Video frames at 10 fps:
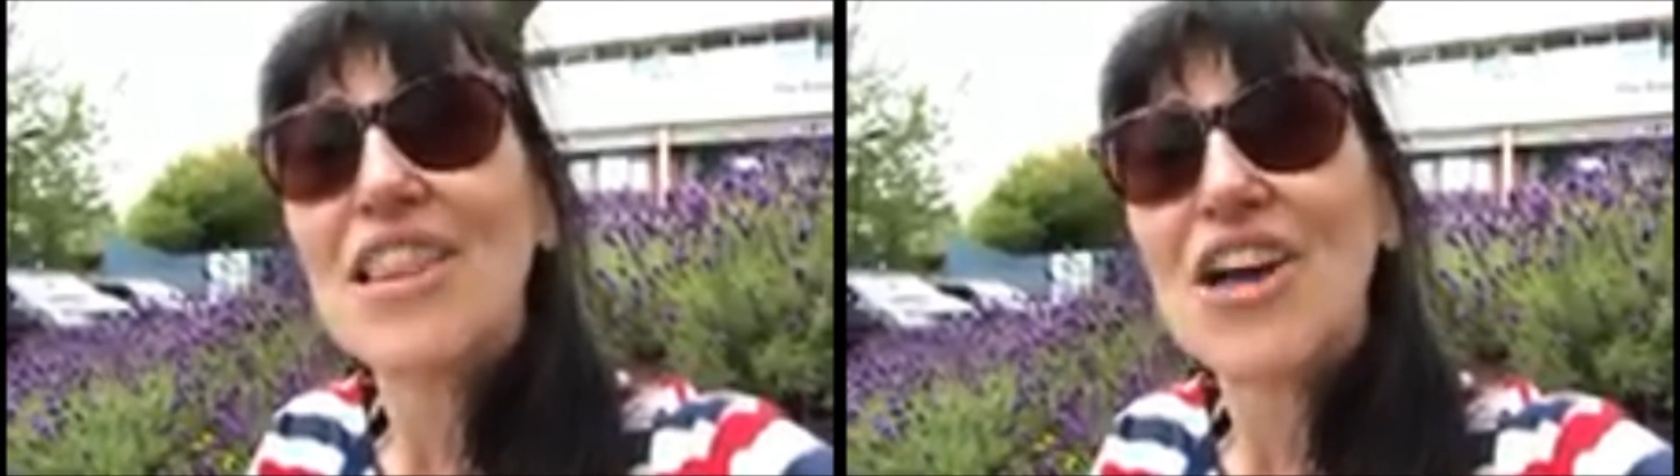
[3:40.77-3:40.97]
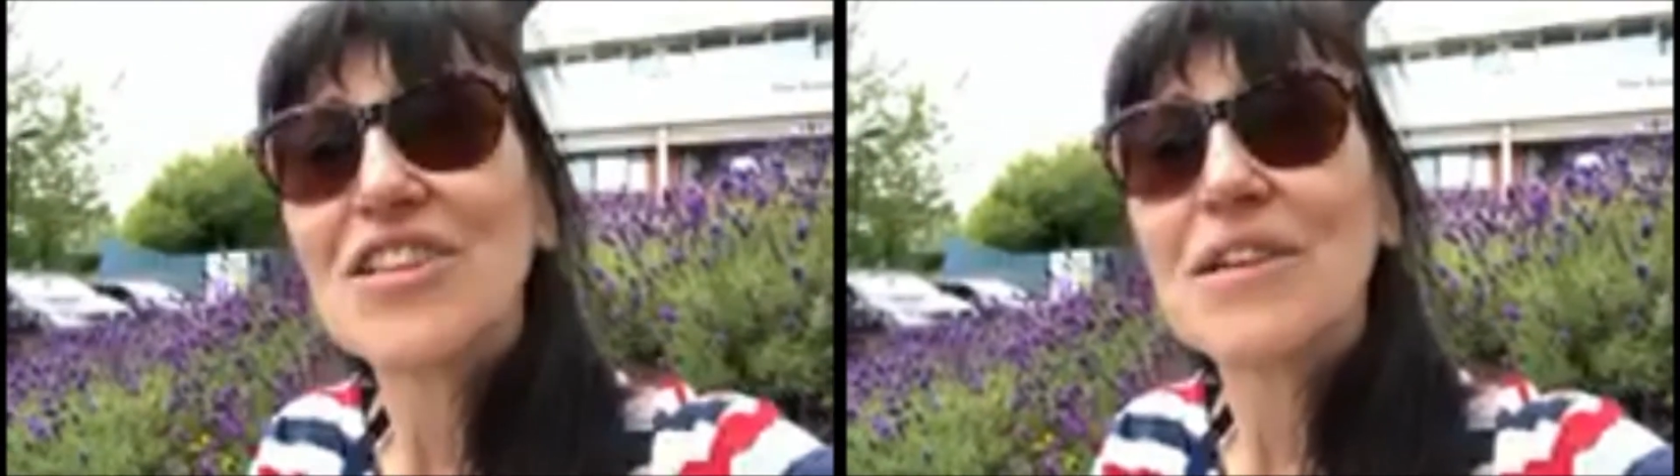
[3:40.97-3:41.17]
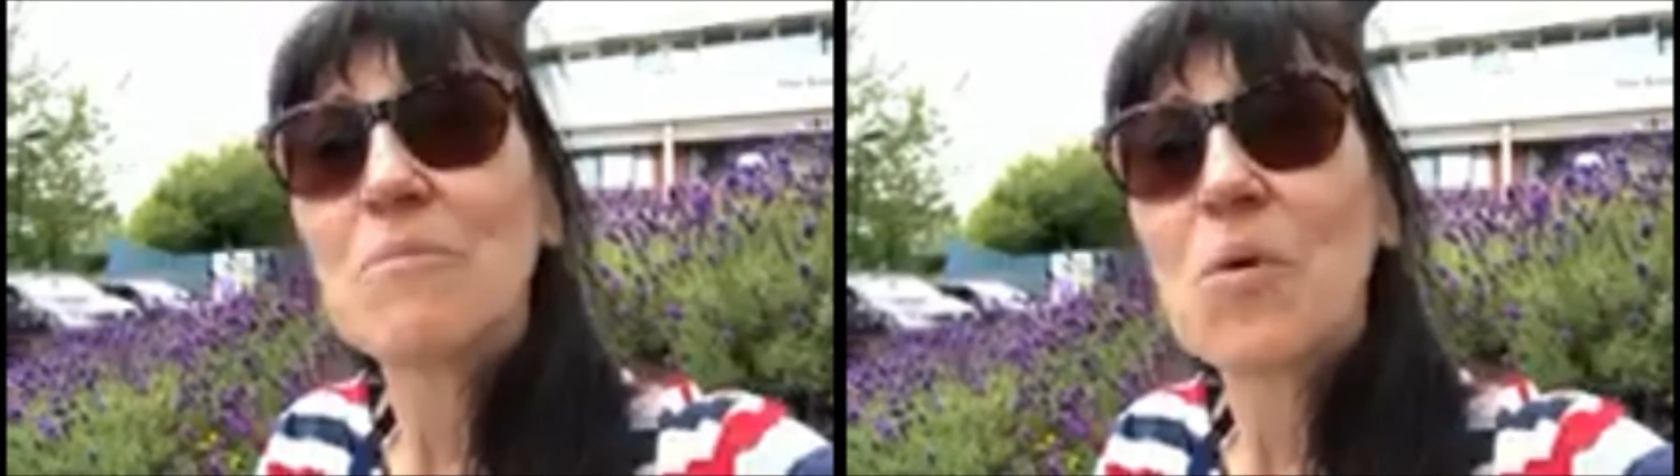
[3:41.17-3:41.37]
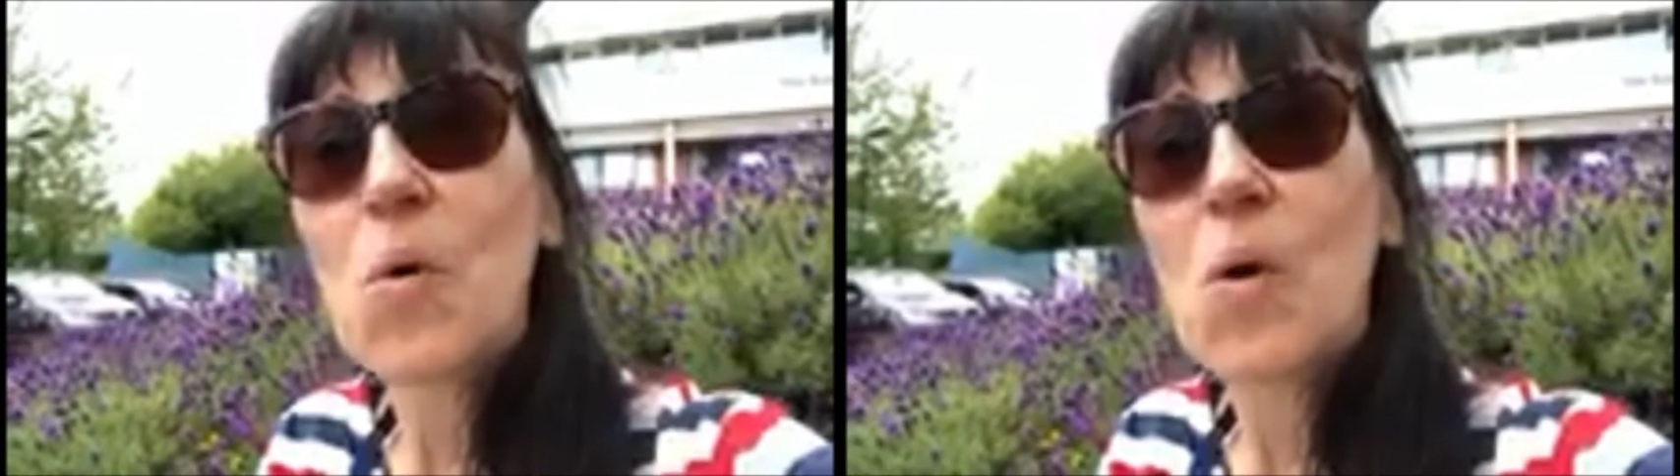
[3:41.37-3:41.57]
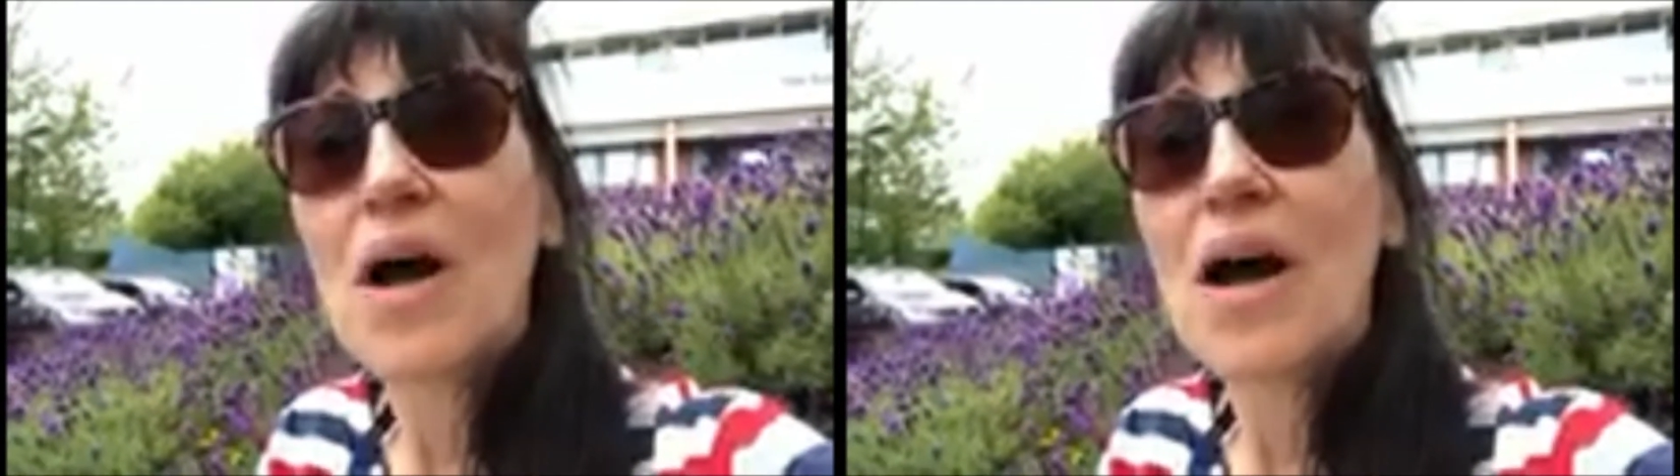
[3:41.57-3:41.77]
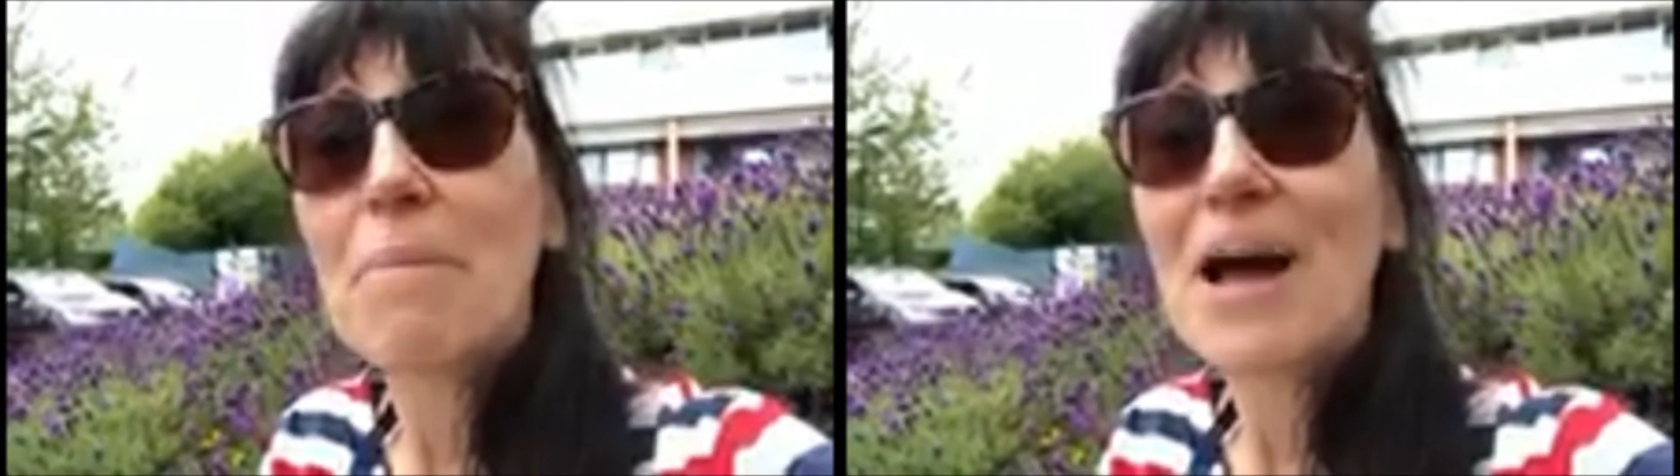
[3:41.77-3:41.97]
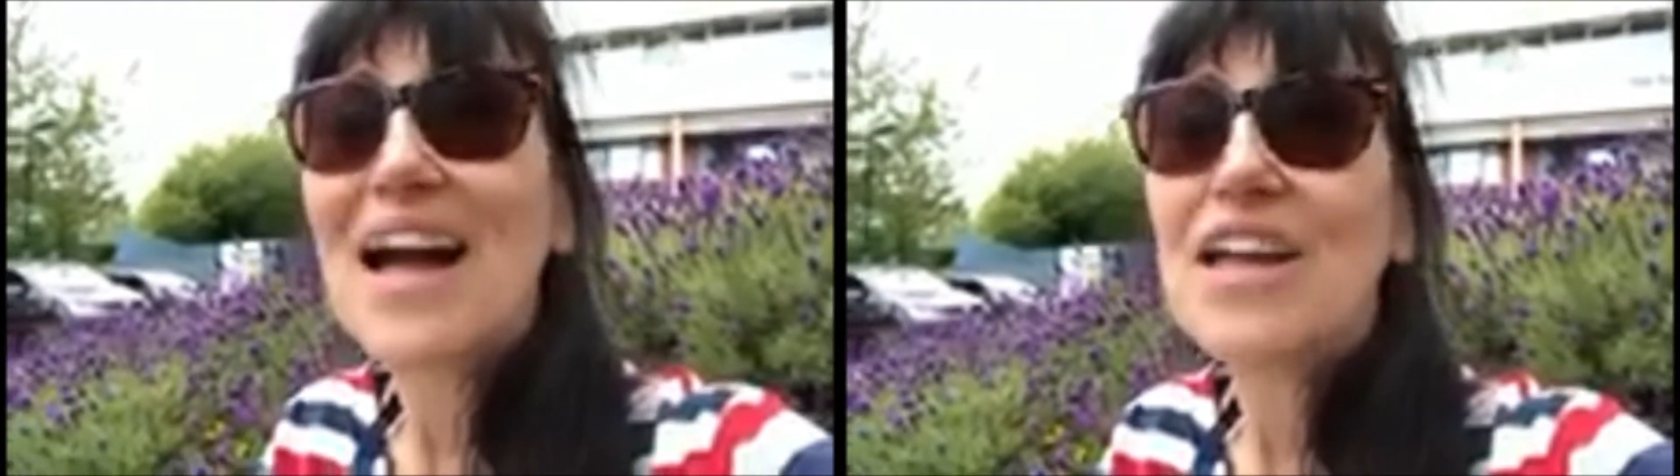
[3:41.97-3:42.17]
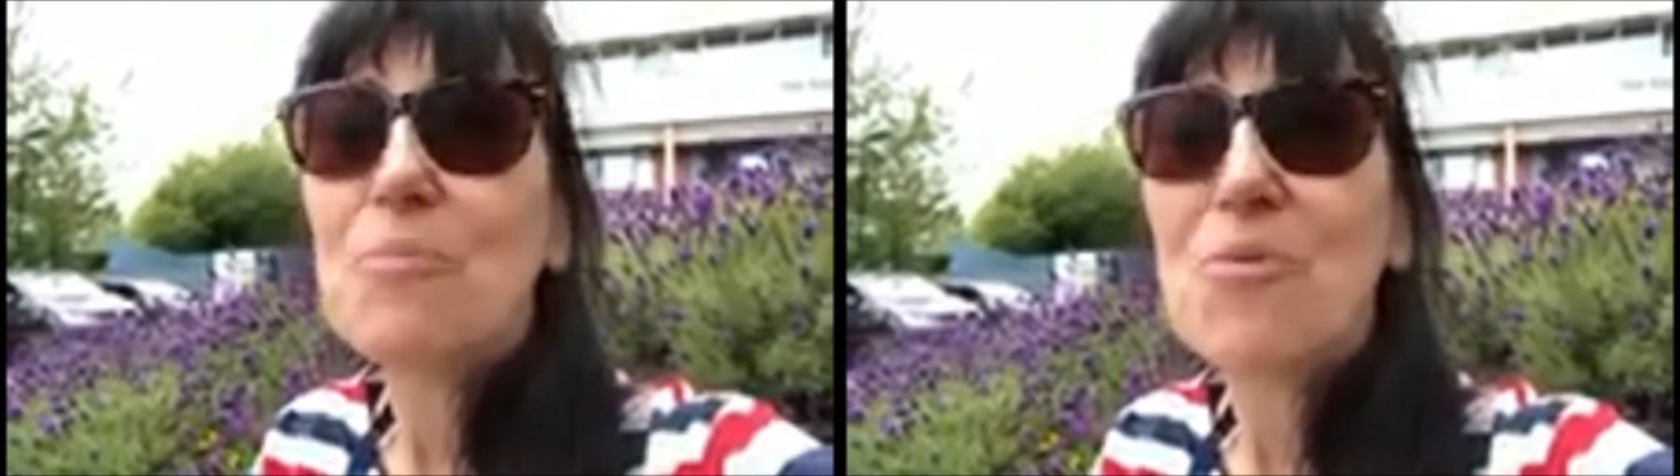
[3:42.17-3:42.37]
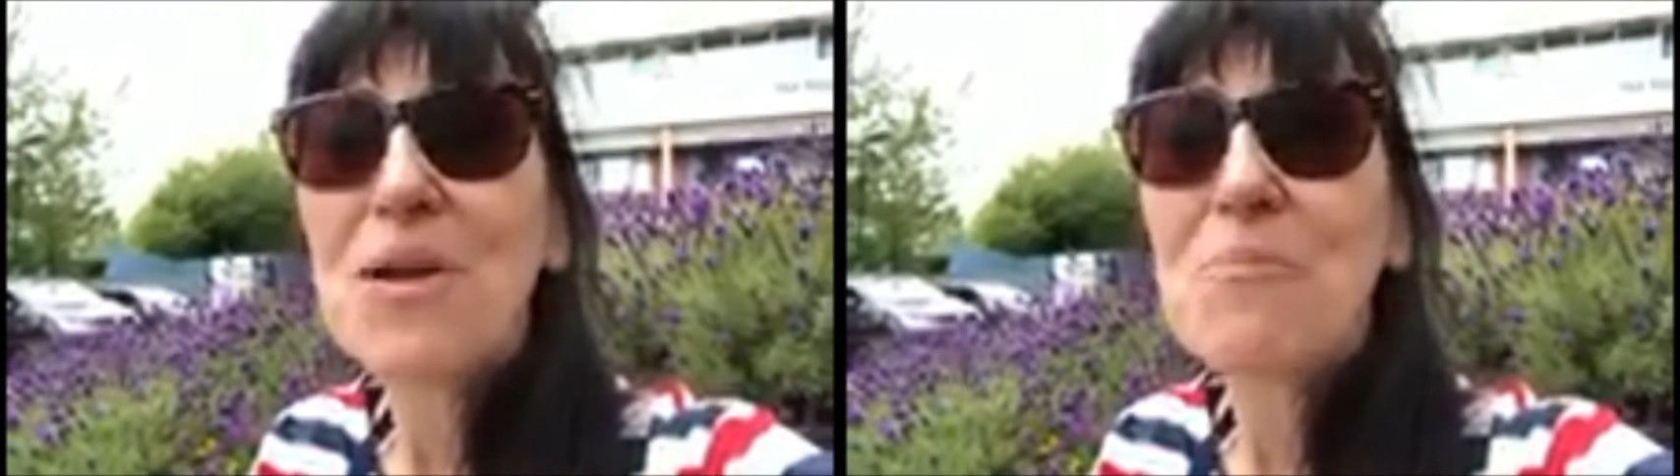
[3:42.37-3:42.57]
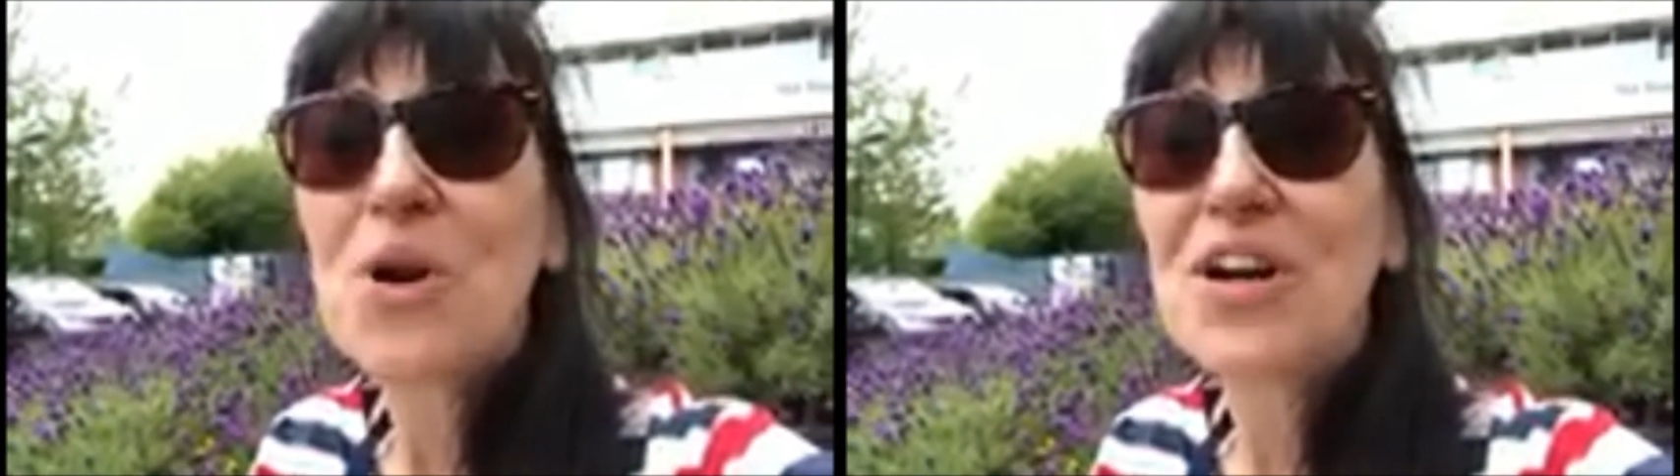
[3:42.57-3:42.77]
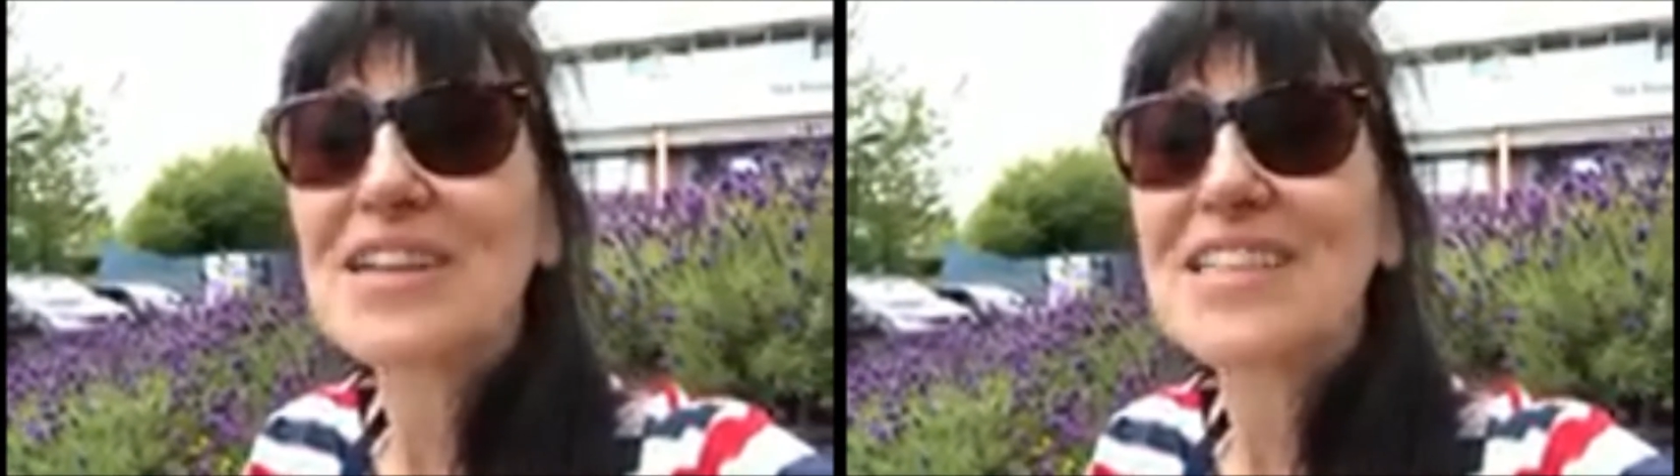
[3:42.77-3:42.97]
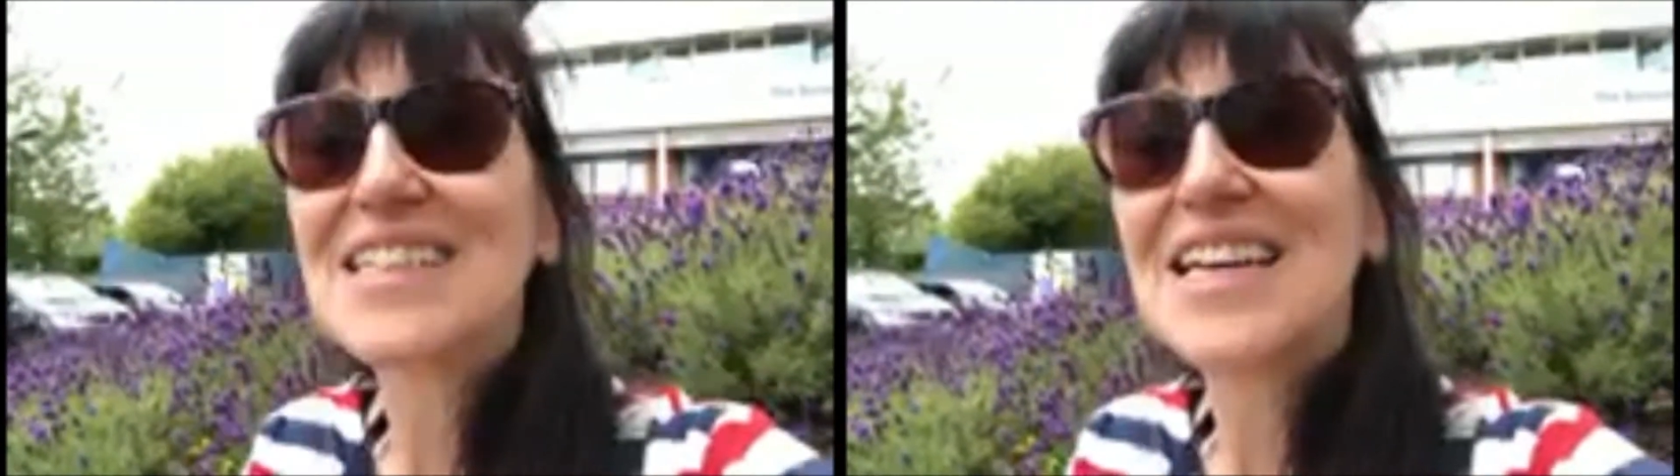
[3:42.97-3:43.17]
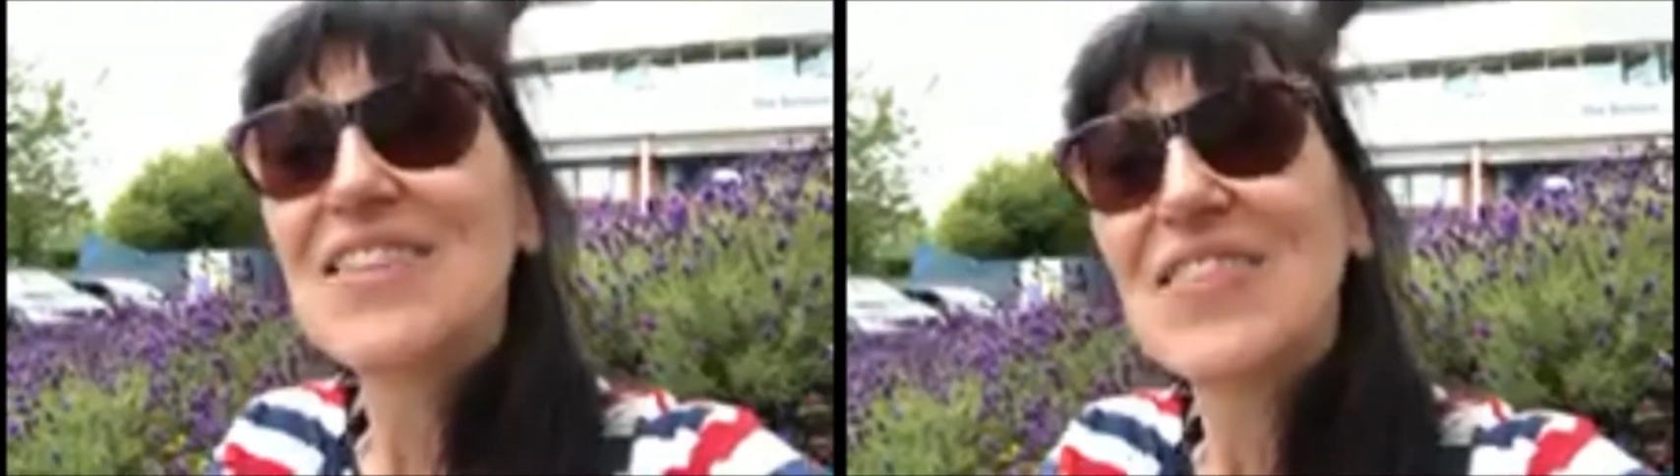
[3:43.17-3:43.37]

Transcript: learning more about how your brain works.